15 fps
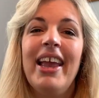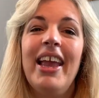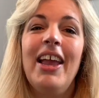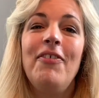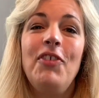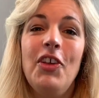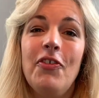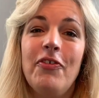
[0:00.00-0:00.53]

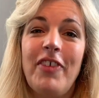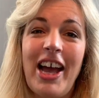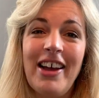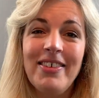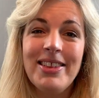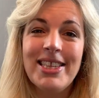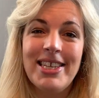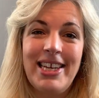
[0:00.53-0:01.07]
If you
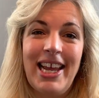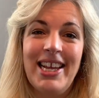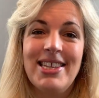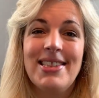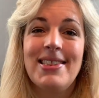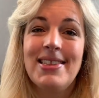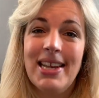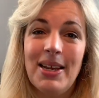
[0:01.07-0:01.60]
found
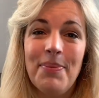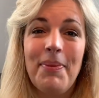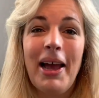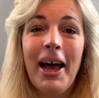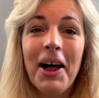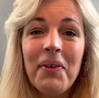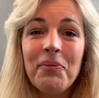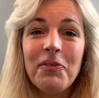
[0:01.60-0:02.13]
today's tip
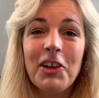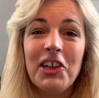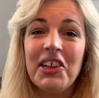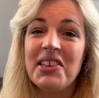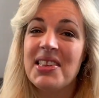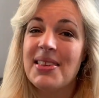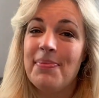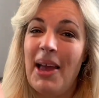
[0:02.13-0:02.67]

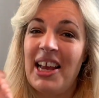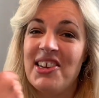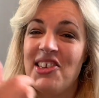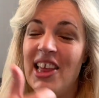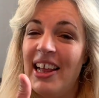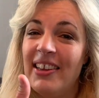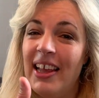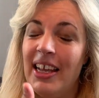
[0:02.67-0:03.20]
helpful, smash
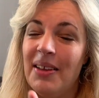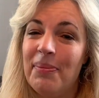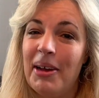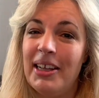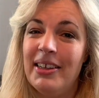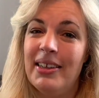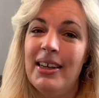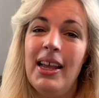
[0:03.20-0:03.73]
that like
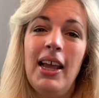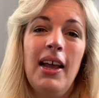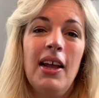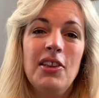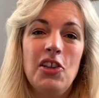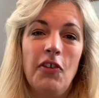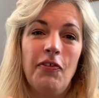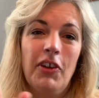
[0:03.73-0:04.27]
button.
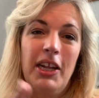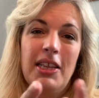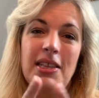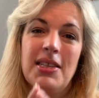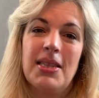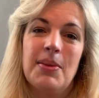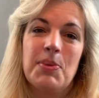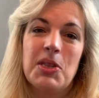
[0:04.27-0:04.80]
Don't forget to
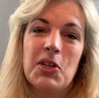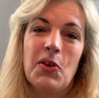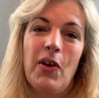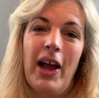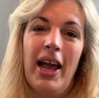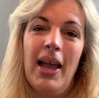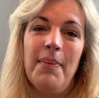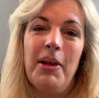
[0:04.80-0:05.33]

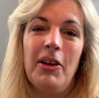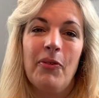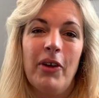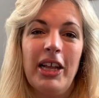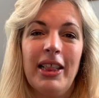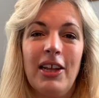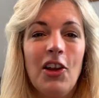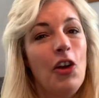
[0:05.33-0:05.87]
subscribe and
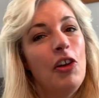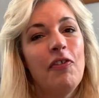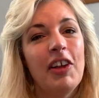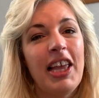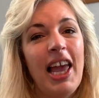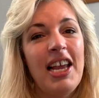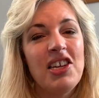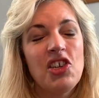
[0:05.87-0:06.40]
ring the
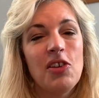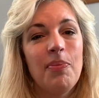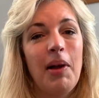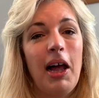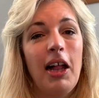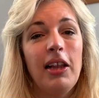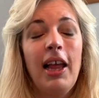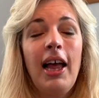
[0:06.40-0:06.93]
notification
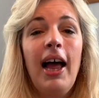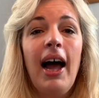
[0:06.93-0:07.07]
bell.